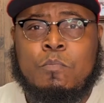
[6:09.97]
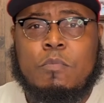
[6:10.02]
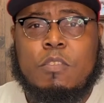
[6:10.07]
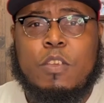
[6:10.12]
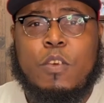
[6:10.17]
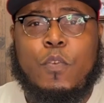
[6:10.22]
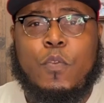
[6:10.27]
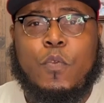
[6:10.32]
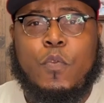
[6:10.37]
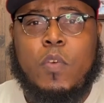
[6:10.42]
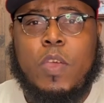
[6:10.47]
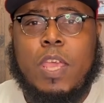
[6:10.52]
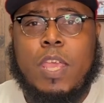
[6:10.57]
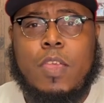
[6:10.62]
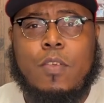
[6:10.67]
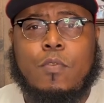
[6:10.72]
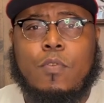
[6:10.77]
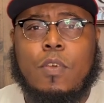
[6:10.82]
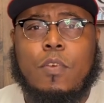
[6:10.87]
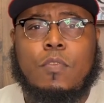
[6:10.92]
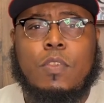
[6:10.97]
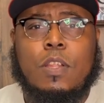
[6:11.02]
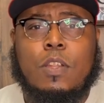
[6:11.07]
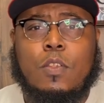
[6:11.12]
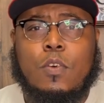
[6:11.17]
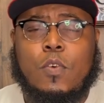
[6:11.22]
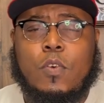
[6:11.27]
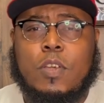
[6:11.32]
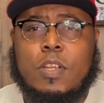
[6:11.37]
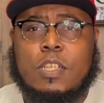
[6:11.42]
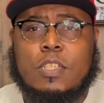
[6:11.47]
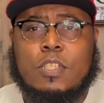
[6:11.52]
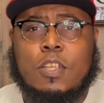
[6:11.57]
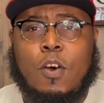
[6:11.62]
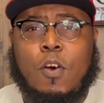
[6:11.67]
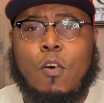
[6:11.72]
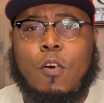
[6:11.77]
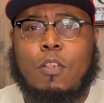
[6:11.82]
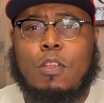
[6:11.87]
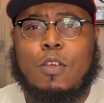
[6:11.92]
the favor of the Lord is
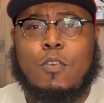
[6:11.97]
all